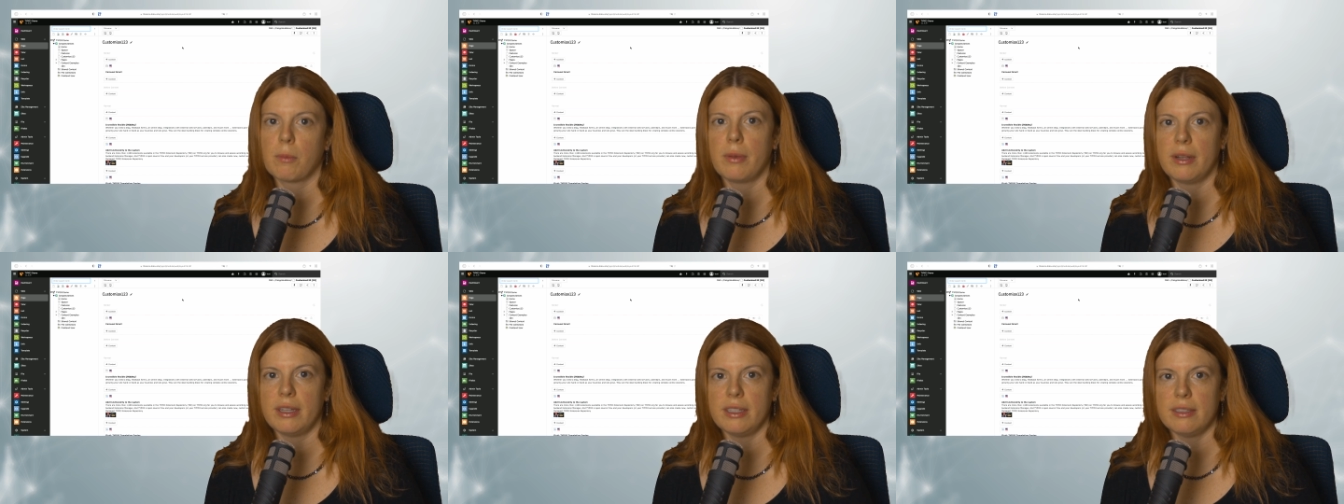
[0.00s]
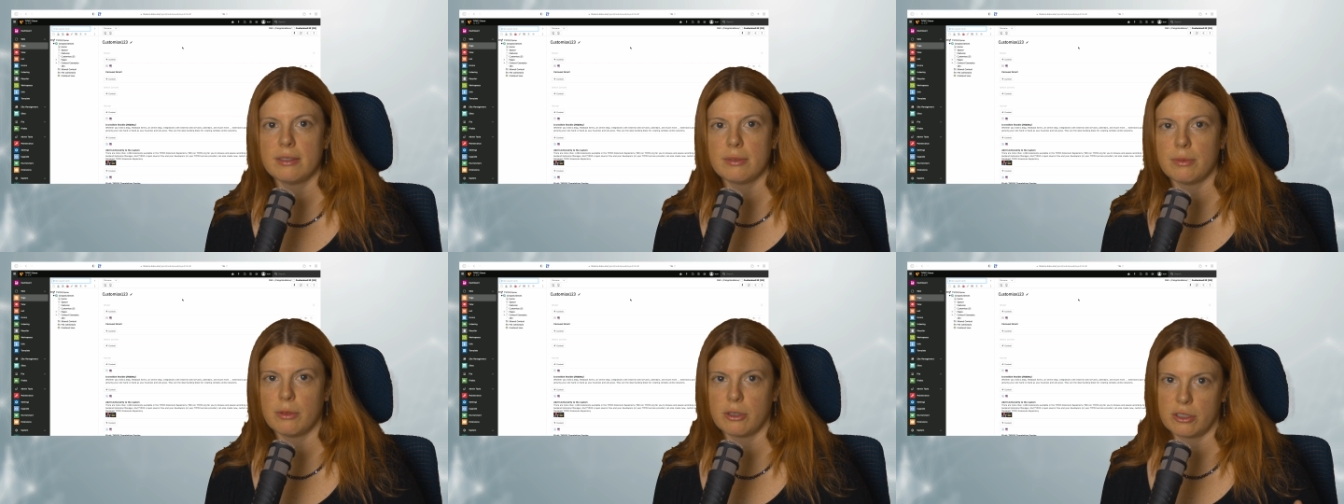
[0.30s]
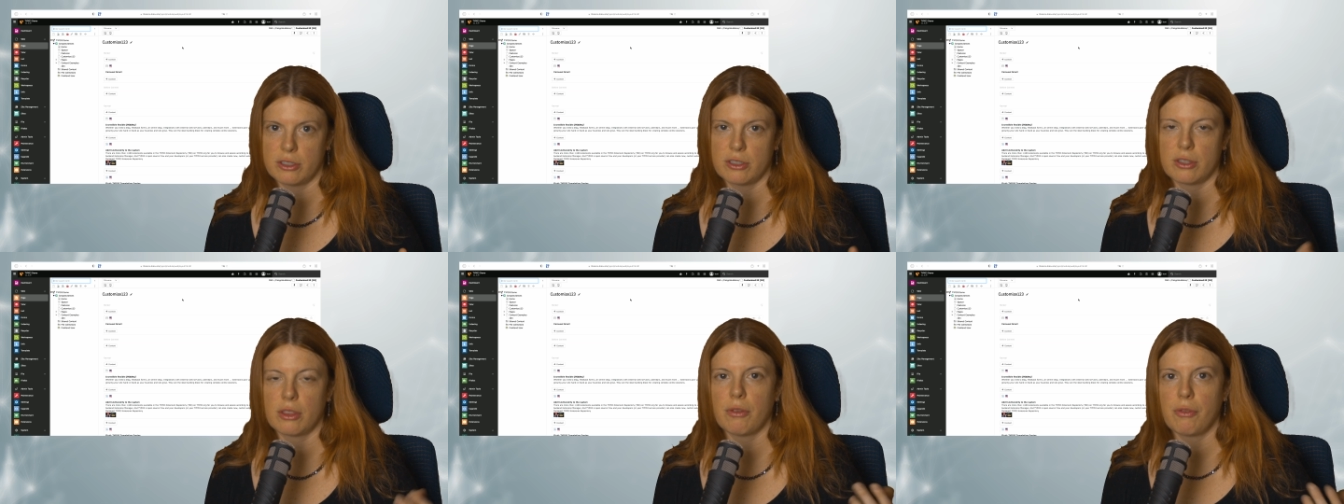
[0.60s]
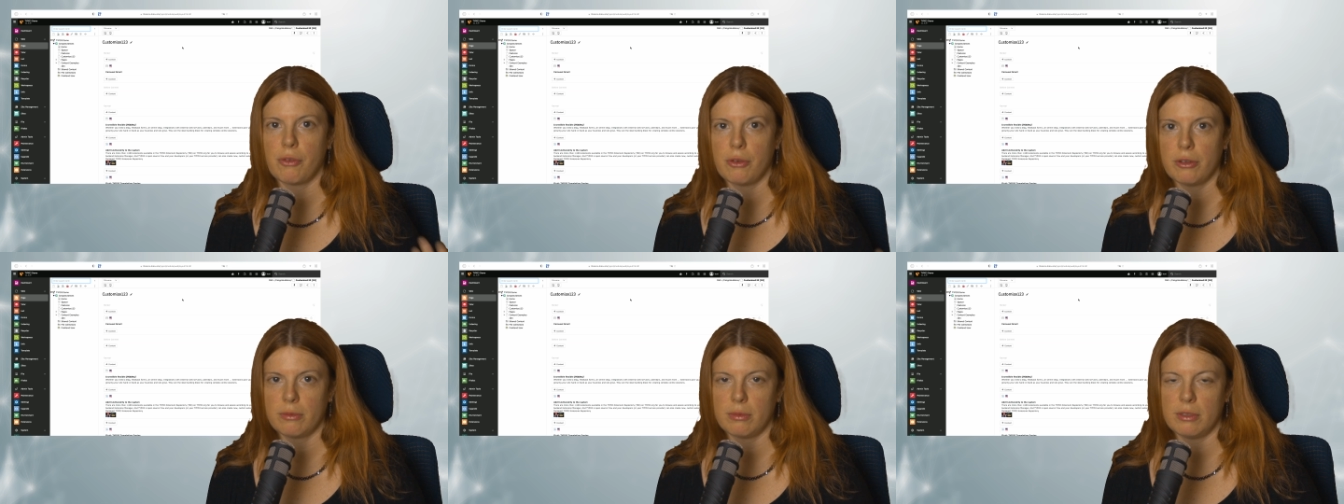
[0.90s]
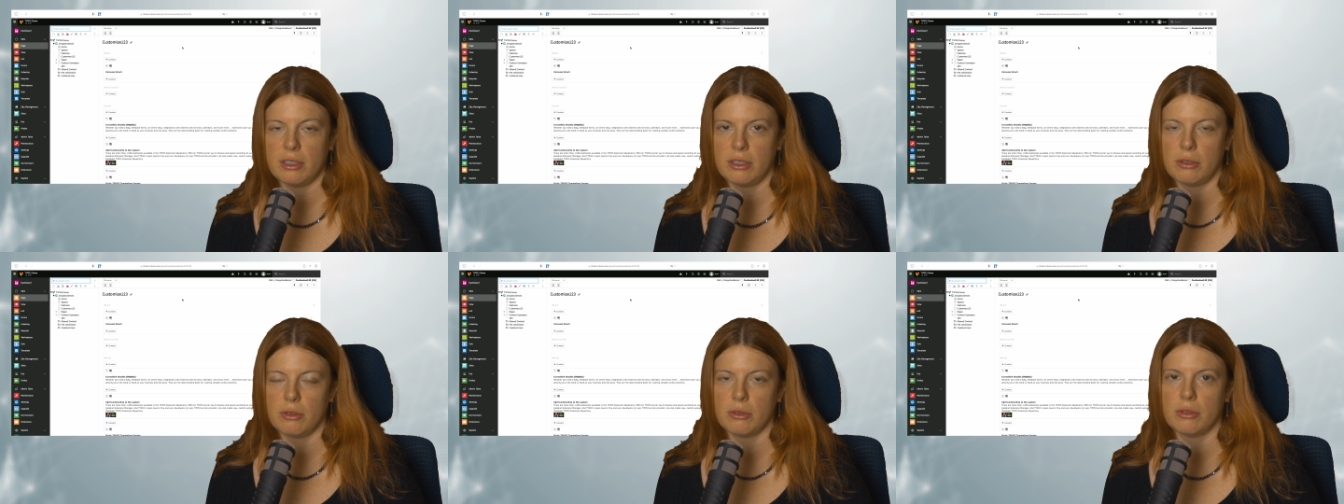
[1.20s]
please watch the first
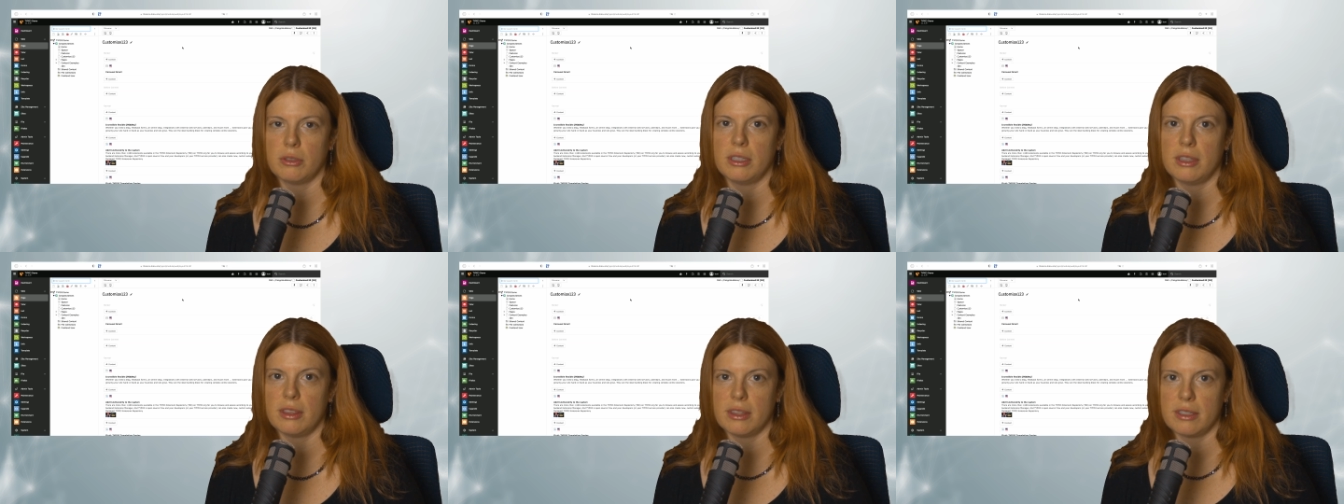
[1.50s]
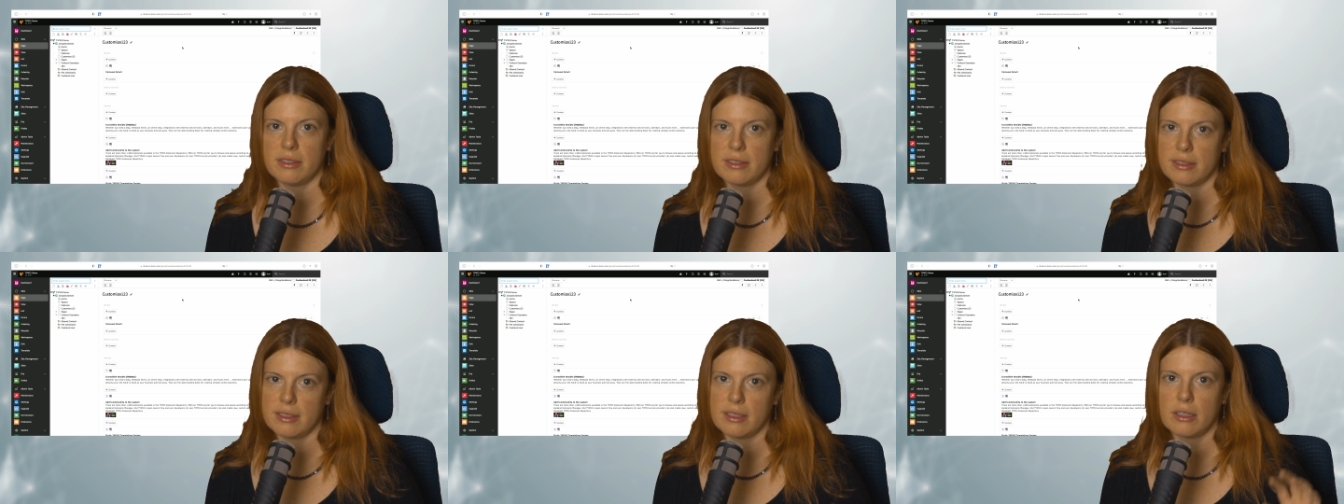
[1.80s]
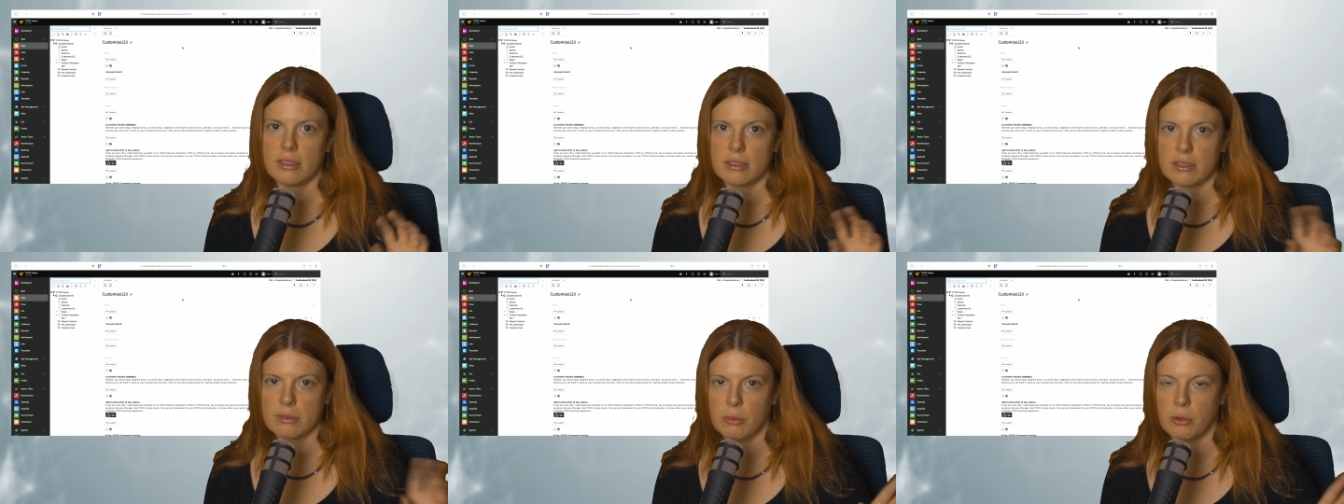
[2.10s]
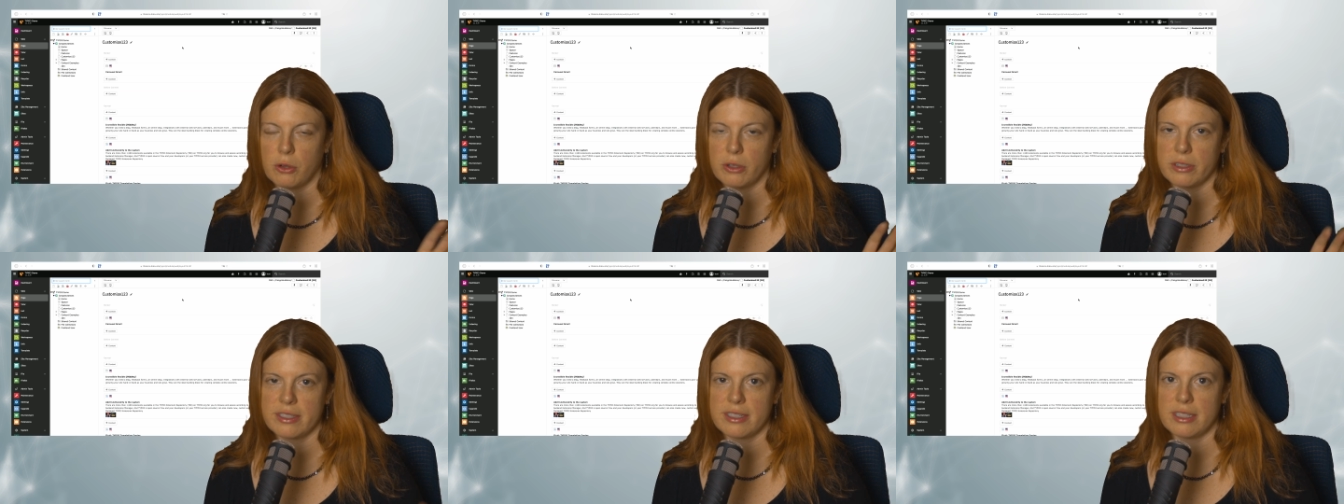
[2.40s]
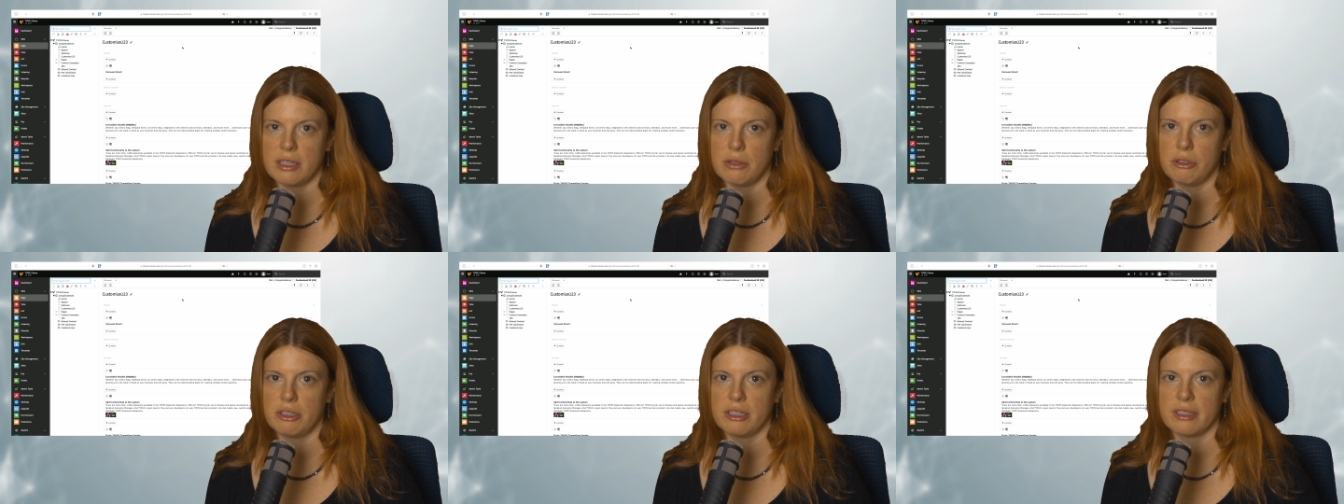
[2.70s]
video in this small
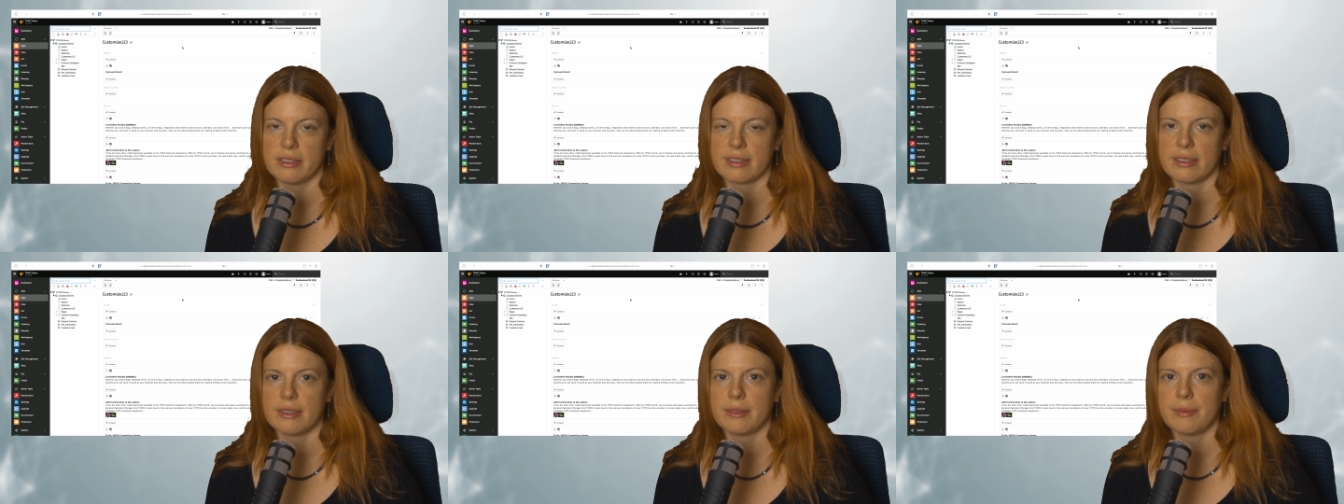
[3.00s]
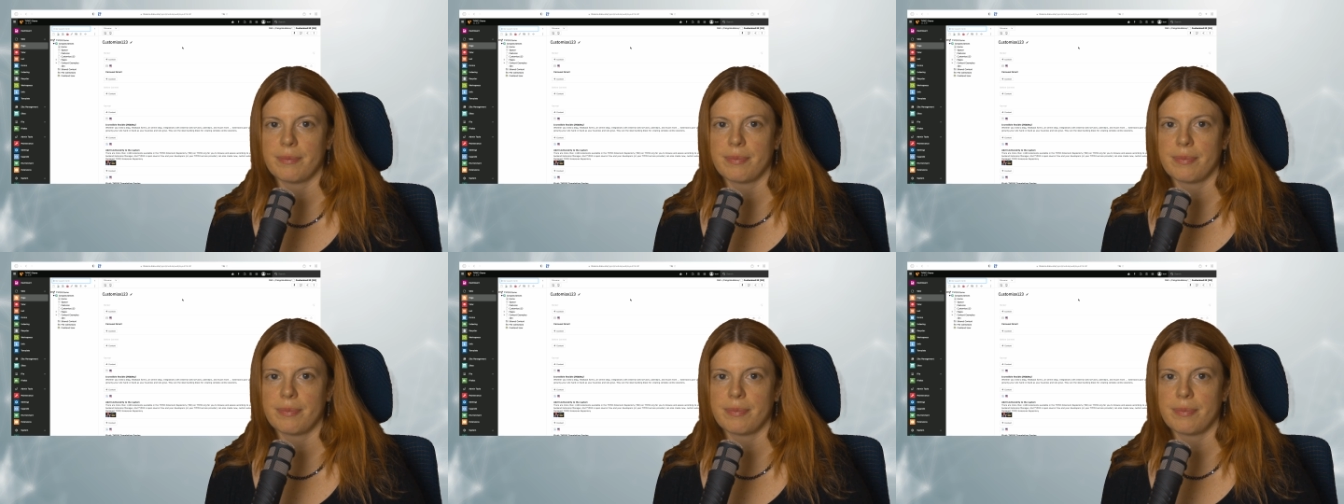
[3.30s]
series.